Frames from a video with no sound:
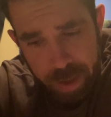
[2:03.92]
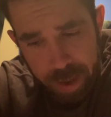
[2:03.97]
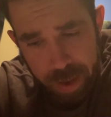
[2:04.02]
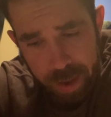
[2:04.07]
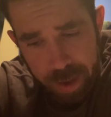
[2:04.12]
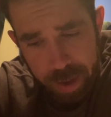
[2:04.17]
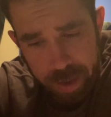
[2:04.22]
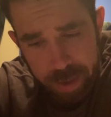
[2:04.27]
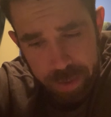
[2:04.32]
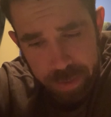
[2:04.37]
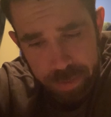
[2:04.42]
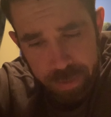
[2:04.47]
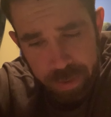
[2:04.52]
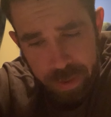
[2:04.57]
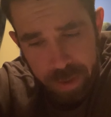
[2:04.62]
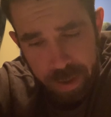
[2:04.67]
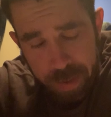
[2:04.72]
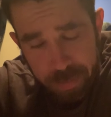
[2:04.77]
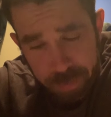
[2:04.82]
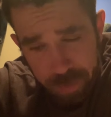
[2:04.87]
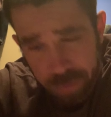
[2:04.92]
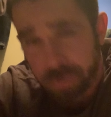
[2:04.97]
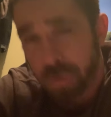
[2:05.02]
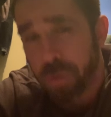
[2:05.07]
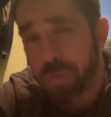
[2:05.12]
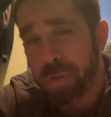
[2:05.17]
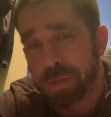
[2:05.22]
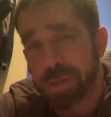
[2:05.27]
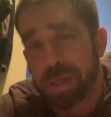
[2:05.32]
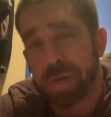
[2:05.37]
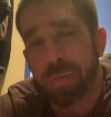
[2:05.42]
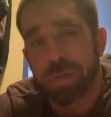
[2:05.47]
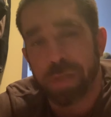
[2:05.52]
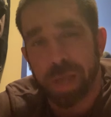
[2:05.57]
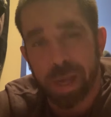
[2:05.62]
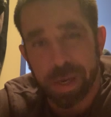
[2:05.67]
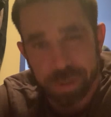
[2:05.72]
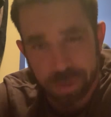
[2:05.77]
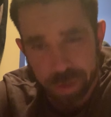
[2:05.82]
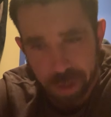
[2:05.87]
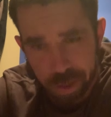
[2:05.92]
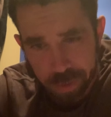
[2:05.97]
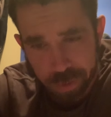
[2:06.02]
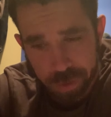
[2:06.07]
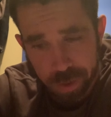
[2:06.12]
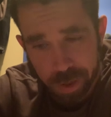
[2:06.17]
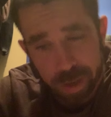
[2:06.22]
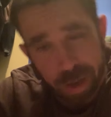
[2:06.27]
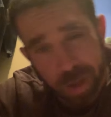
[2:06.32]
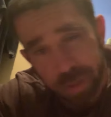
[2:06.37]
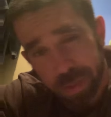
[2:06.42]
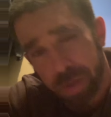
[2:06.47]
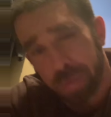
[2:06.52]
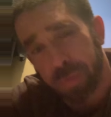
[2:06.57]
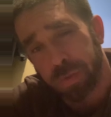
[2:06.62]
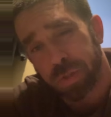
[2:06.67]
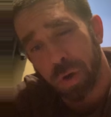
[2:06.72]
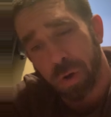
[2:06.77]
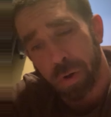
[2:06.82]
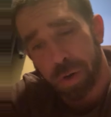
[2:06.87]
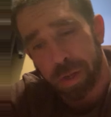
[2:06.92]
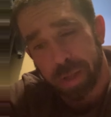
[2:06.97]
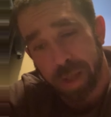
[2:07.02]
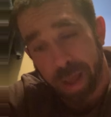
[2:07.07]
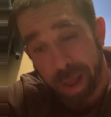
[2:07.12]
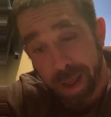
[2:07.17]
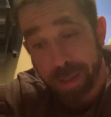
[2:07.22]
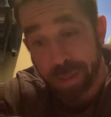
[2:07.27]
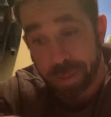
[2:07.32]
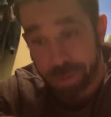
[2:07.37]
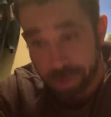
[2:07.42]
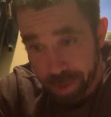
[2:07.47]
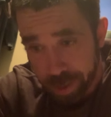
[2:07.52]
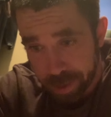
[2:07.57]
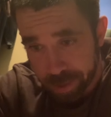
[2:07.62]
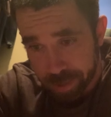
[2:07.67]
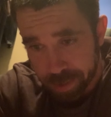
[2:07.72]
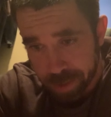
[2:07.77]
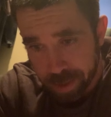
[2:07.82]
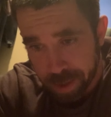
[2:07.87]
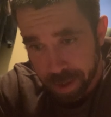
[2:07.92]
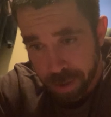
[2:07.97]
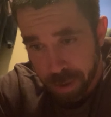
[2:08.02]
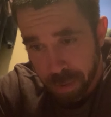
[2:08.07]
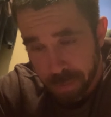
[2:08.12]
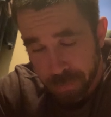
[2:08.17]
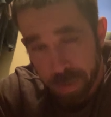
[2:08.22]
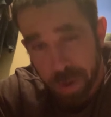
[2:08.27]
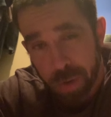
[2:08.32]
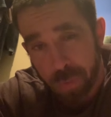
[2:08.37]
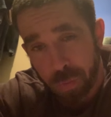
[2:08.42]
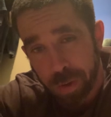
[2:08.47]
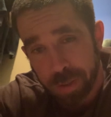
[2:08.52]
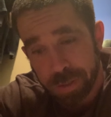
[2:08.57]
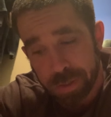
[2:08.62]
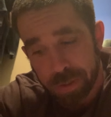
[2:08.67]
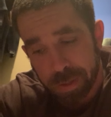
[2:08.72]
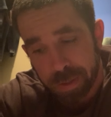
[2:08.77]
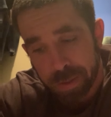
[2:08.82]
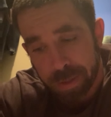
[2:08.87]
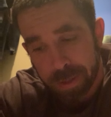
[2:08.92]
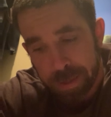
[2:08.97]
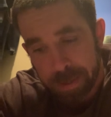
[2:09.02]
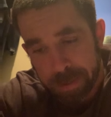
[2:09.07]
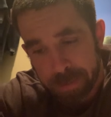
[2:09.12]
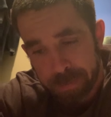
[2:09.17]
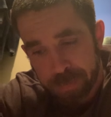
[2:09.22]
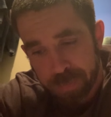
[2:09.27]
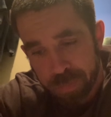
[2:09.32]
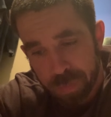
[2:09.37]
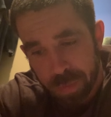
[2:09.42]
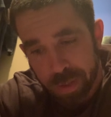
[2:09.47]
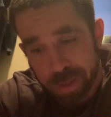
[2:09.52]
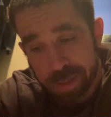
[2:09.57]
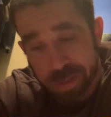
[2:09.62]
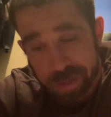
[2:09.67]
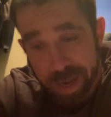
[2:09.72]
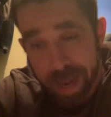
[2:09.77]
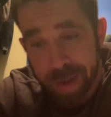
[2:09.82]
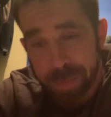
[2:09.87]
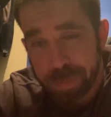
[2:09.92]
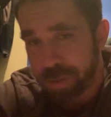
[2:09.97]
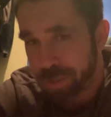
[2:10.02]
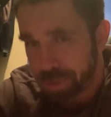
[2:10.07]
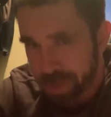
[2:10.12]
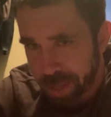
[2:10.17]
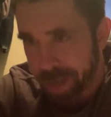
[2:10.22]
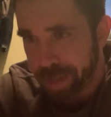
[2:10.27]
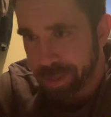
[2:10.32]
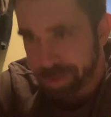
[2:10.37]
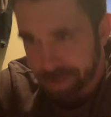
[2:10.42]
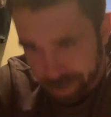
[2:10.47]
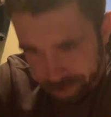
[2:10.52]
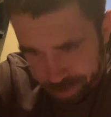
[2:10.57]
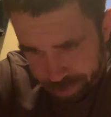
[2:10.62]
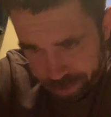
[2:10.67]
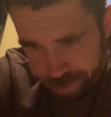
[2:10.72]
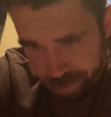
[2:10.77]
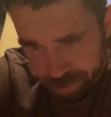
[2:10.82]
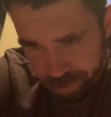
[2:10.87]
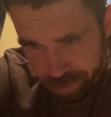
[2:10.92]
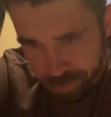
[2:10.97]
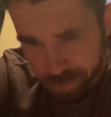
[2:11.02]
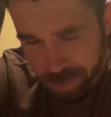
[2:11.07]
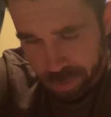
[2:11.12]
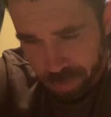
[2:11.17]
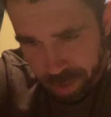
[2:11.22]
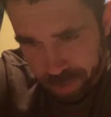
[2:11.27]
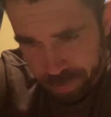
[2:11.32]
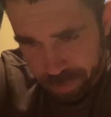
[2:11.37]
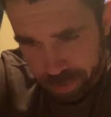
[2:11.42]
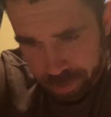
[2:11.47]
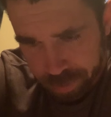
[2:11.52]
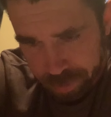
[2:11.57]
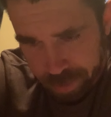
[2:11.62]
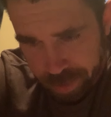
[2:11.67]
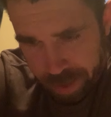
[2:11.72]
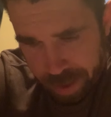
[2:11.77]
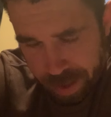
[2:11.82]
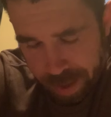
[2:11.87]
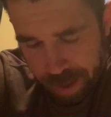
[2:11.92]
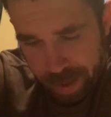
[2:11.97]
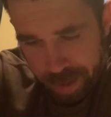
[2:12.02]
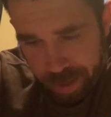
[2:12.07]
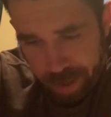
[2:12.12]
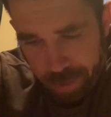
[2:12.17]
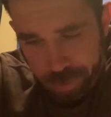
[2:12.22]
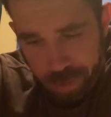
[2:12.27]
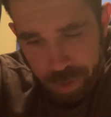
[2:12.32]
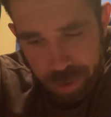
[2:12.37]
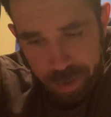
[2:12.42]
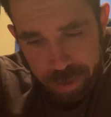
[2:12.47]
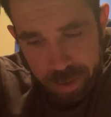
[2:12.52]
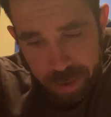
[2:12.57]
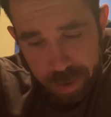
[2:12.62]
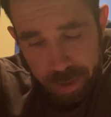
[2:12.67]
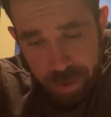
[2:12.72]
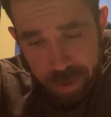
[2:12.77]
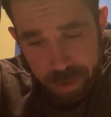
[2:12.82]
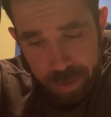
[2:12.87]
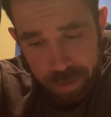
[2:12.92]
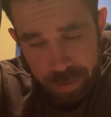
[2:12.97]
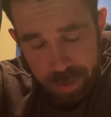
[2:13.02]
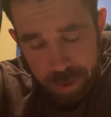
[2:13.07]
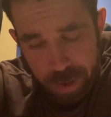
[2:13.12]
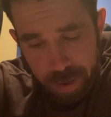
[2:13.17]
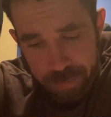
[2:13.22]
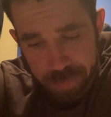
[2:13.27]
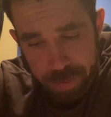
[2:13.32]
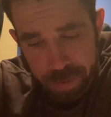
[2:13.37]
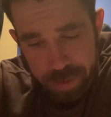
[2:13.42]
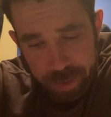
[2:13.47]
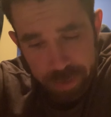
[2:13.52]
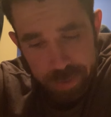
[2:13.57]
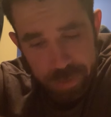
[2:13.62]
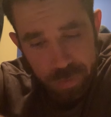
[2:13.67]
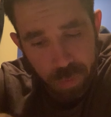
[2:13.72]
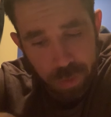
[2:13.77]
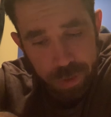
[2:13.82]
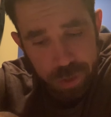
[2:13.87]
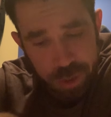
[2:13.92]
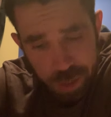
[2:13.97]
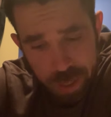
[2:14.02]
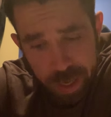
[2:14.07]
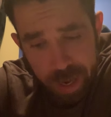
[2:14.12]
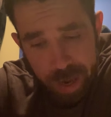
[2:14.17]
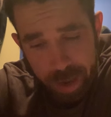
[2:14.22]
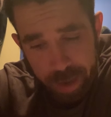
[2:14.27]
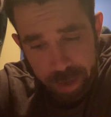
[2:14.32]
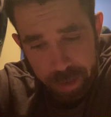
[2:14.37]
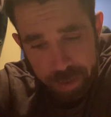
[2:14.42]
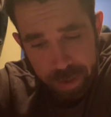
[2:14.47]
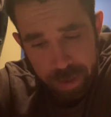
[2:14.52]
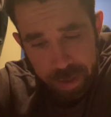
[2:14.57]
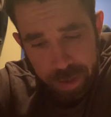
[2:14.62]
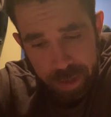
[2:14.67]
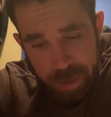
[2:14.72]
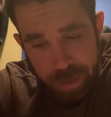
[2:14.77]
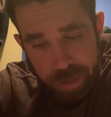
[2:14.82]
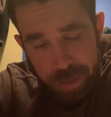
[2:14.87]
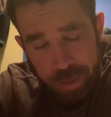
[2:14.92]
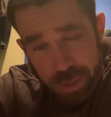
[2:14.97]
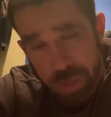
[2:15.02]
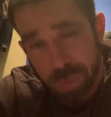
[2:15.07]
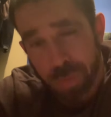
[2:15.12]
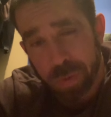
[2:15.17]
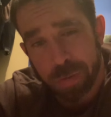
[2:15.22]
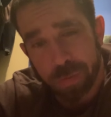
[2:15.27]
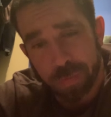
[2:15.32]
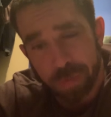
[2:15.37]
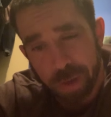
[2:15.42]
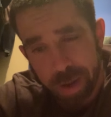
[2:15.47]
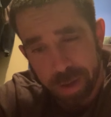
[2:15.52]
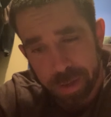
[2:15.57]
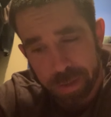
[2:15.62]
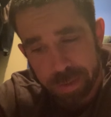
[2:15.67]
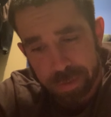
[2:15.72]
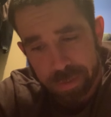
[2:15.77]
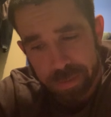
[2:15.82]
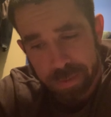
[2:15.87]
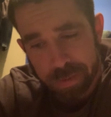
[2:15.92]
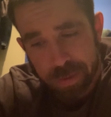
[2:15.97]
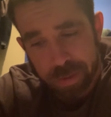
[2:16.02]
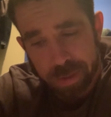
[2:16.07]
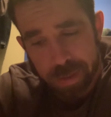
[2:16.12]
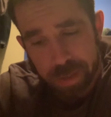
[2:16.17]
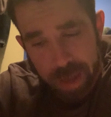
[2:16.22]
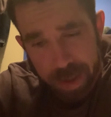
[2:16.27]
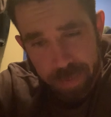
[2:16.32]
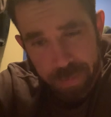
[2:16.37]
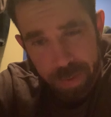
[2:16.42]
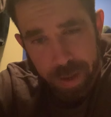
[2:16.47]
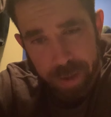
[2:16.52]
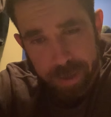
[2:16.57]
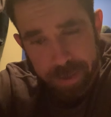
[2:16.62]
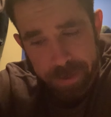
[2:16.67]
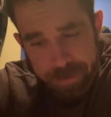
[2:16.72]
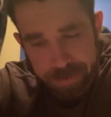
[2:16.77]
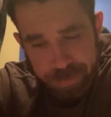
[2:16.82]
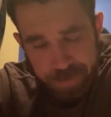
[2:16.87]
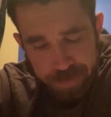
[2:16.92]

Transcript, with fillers: And before this thing was actually a thing, I think it was already a thing, but it wasn't established as a thing, if you know what I mean. And I think um, because what she had, she went to Vegas, came back,